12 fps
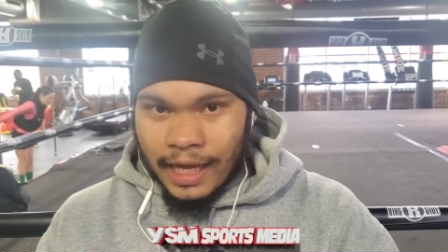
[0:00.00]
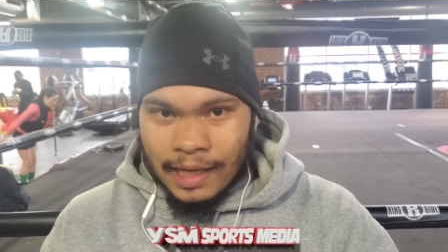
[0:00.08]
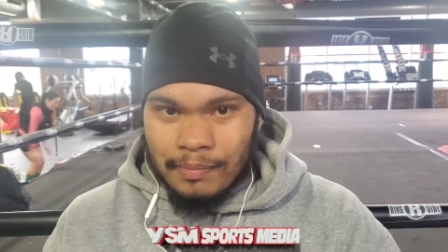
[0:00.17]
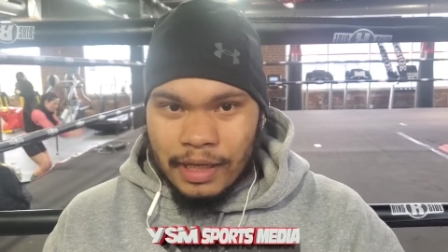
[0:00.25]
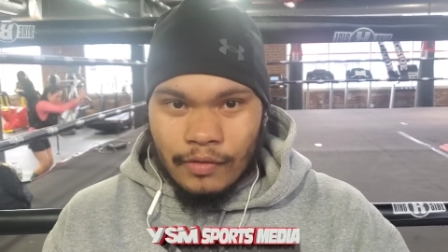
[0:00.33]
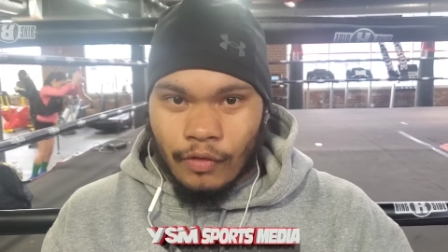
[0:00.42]
And
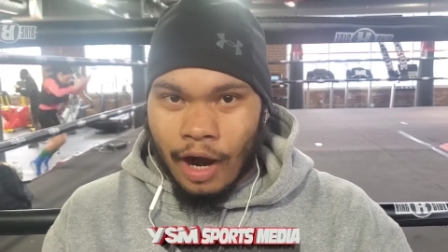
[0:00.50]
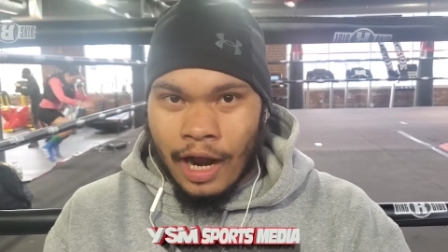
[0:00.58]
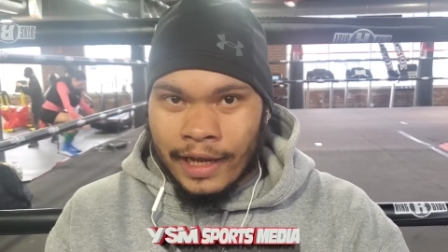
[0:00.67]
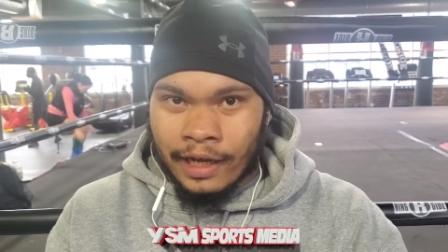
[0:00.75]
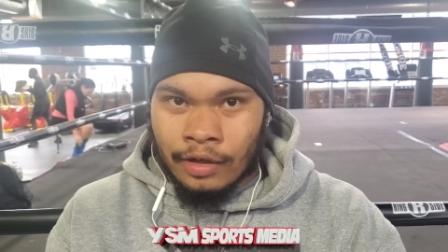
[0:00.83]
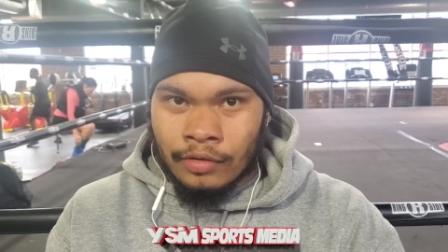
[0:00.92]
he beat
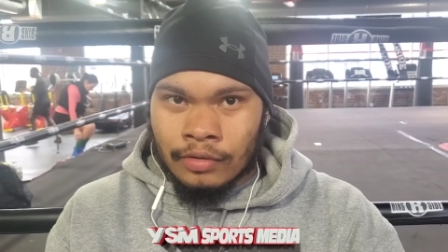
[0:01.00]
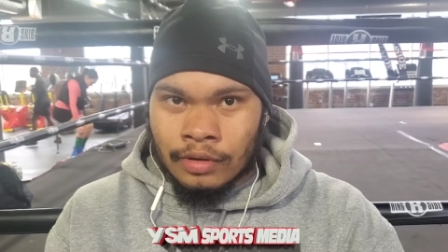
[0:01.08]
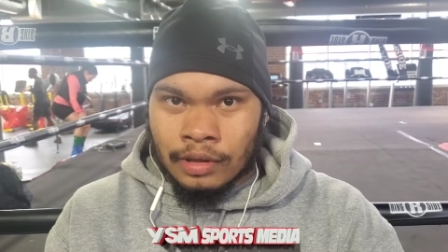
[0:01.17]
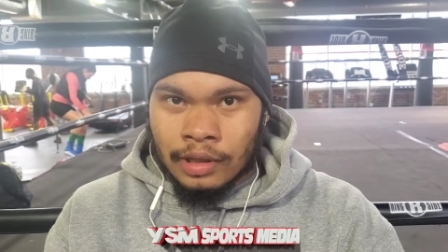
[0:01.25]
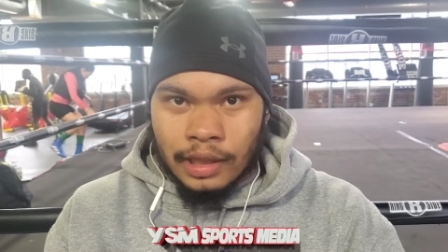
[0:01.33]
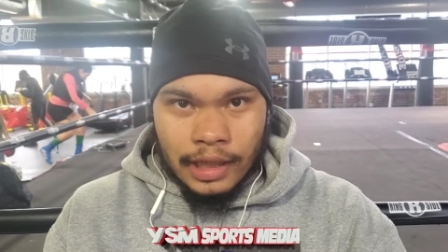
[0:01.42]
Ryo.
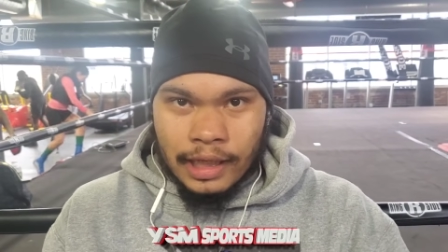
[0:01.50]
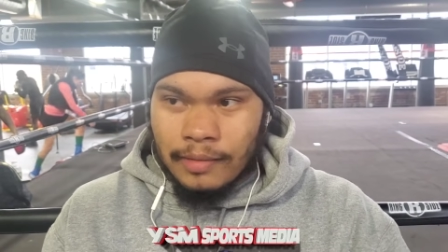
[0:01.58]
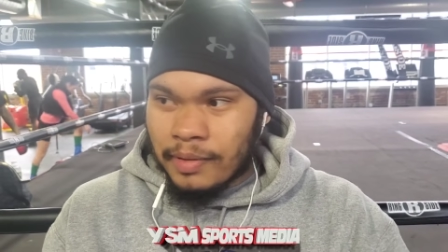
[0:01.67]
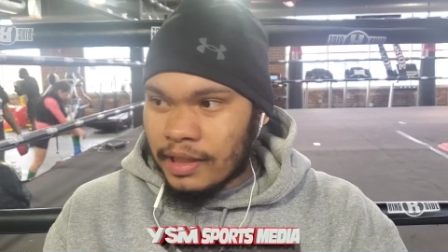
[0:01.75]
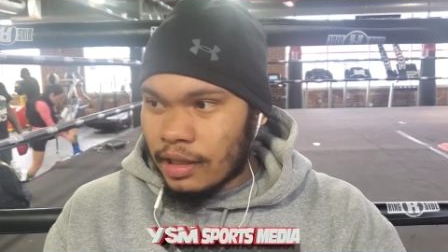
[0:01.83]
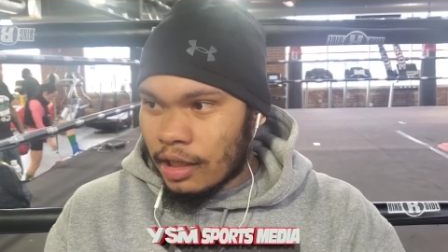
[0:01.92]
And he
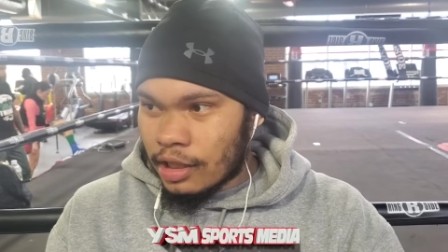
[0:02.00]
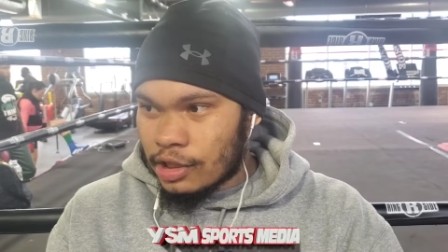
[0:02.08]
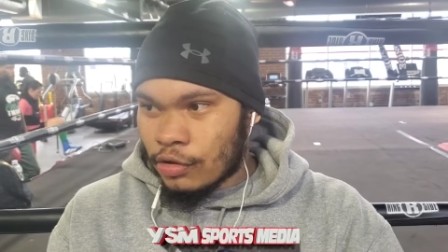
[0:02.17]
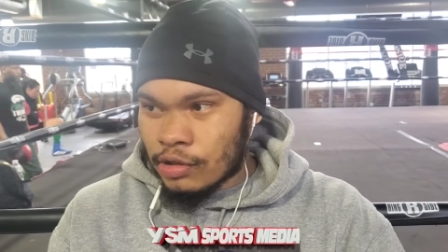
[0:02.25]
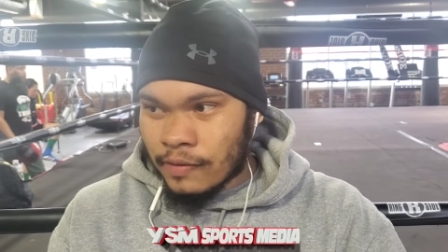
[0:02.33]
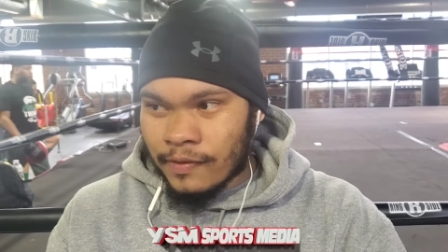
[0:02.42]
beat uh,
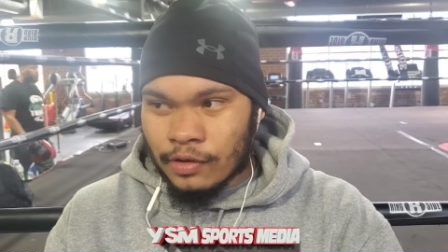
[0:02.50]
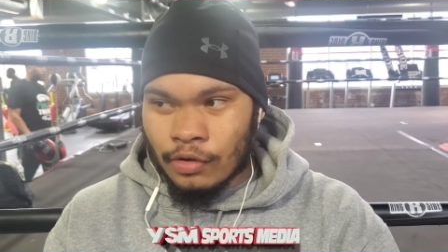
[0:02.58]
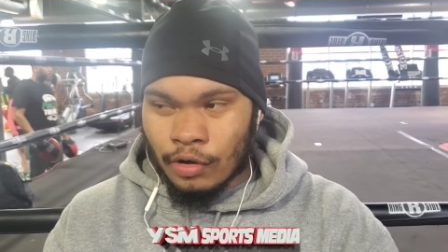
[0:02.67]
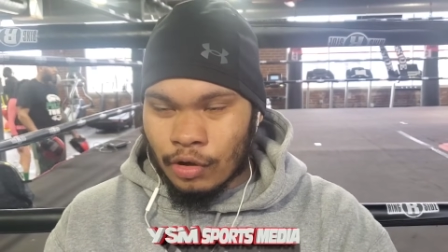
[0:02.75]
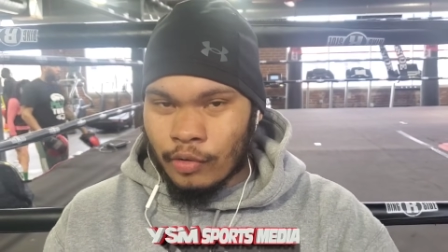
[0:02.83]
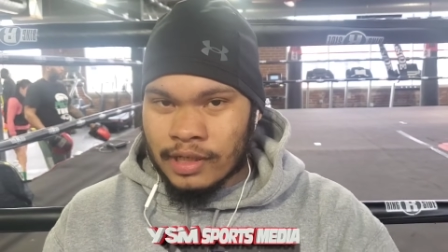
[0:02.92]
Joseph
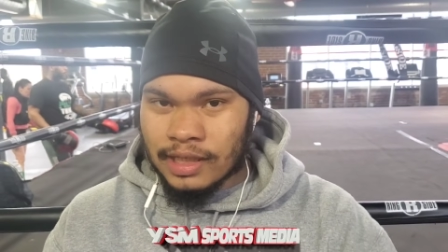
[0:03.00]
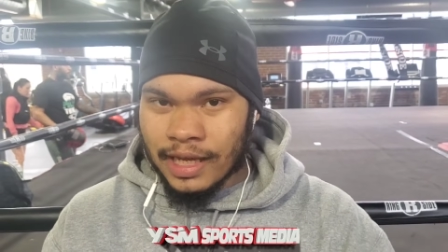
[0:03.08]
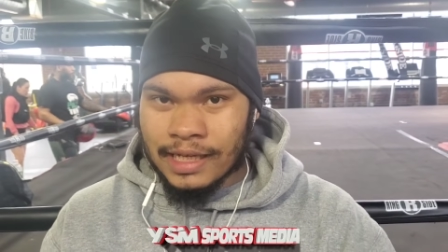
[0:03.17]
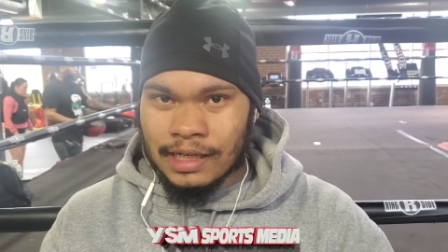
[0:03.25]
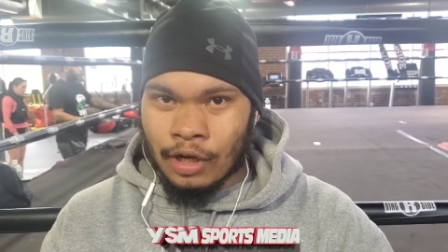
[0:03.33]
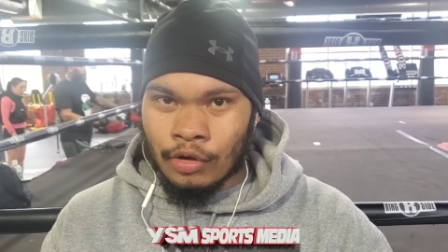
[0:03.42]
Adorno his
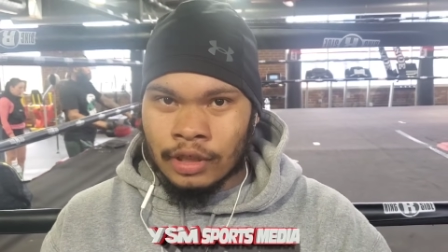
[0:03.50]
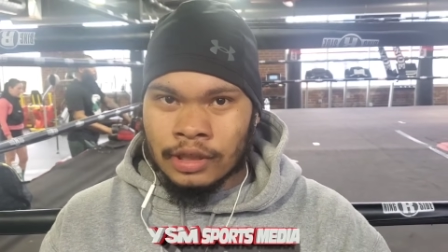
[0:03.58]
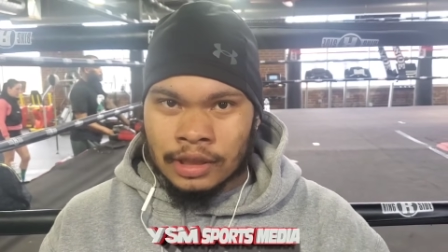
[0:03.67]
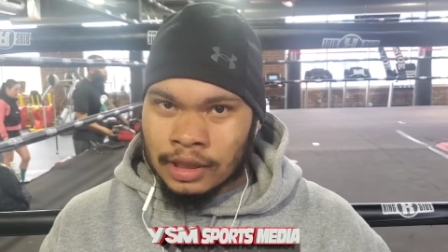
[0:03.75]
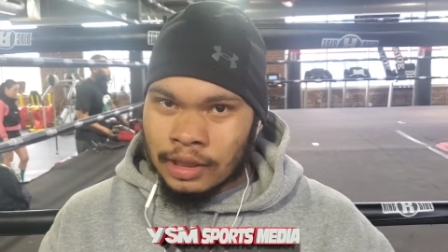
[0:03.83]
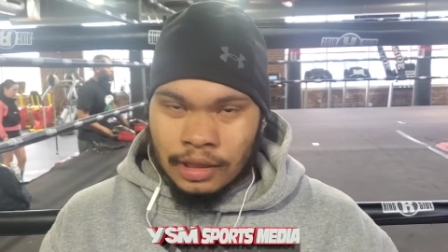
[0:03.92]
last outing.
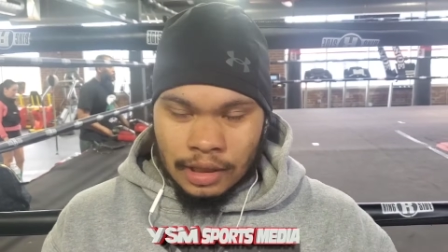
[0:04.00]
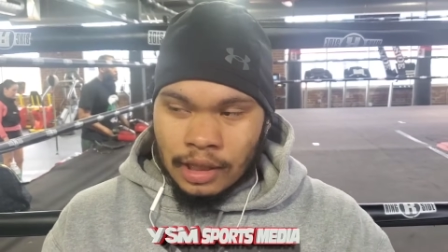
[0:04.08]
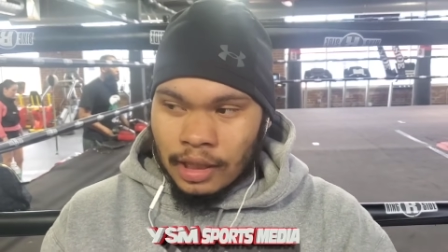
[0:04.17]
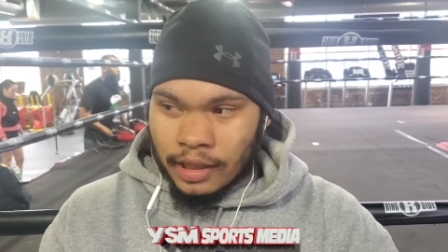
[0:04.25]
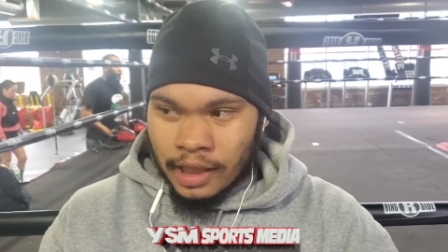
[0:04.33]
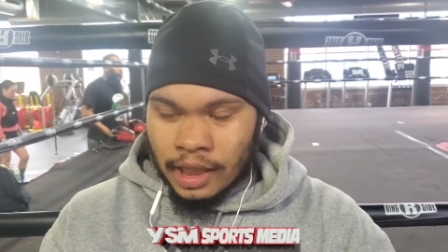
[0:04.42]

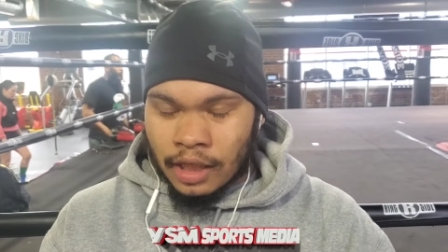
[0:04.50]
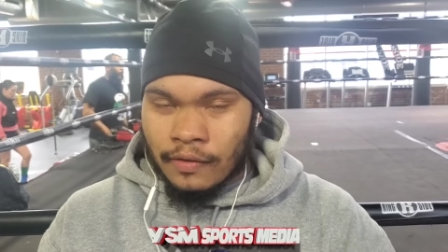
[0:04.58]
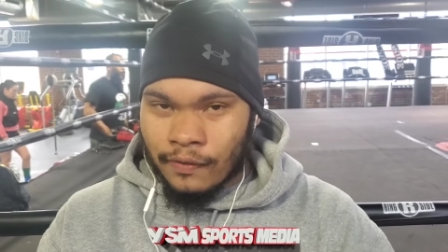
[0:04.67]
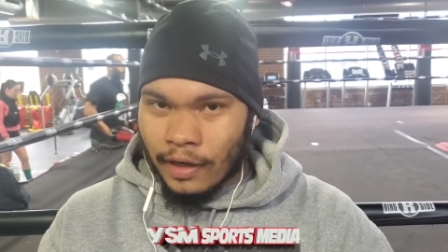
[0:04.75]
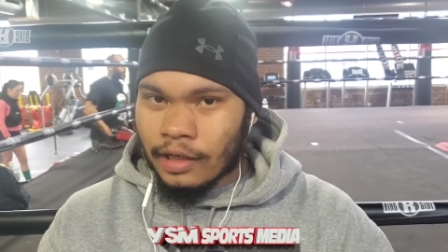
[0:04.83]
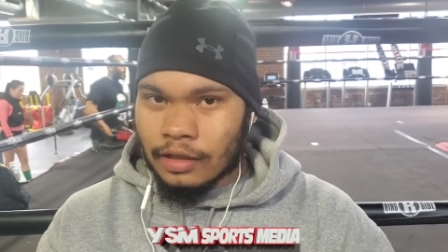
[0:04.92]
He a good
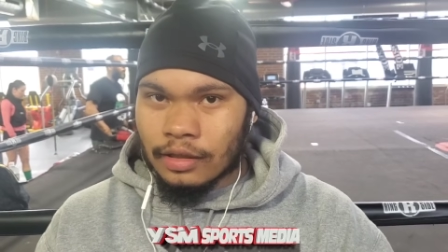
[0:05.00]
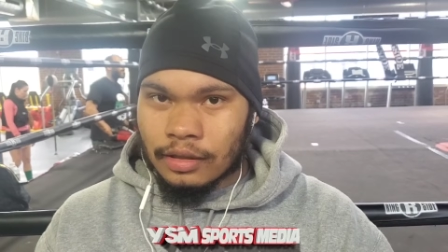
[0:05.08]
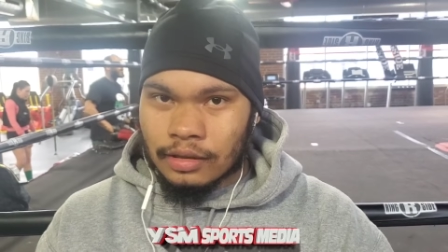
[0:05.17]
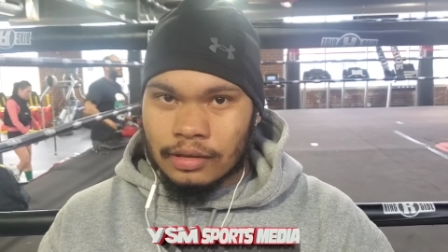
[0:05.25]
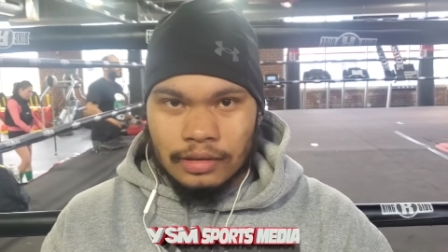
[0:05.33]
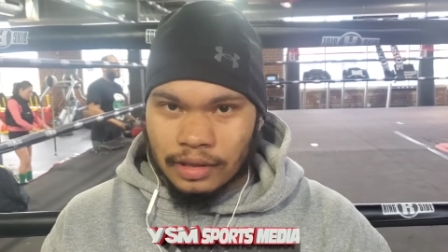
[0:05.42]

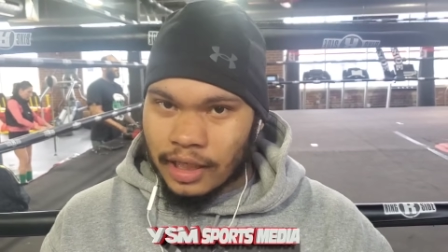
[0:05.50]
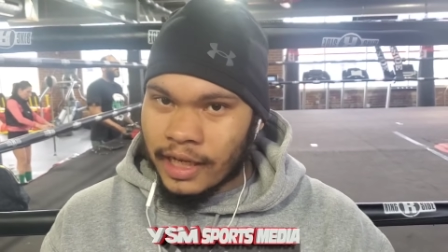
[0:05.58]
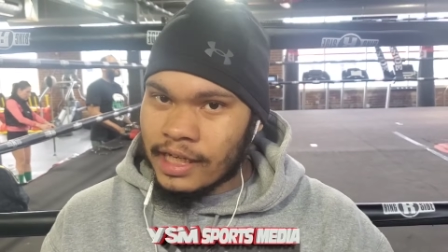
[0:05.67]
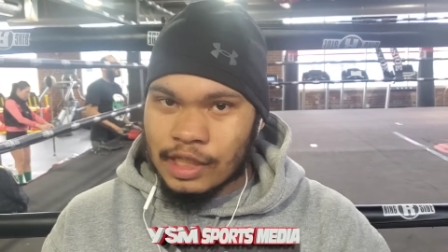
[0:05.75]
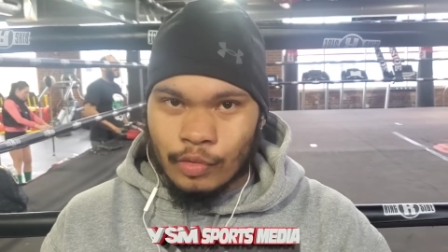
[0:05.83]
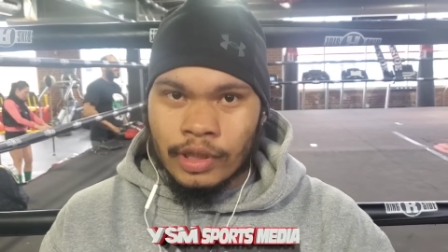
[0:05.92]
fighter. He
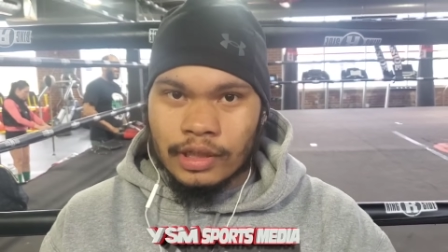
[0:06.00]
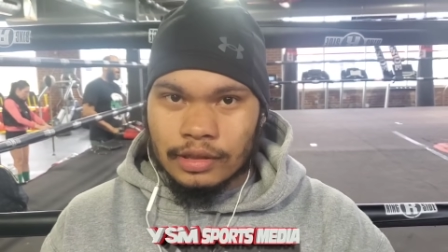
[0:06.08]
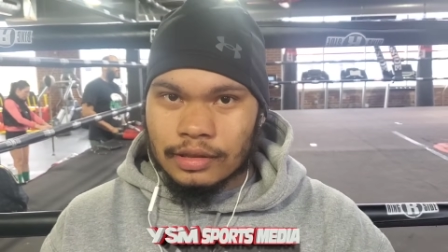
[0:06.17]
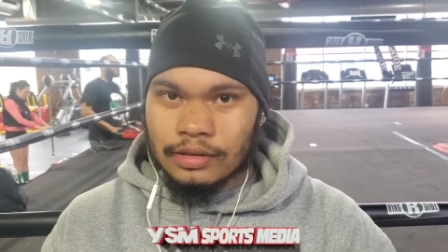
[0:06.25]
ain't sweet.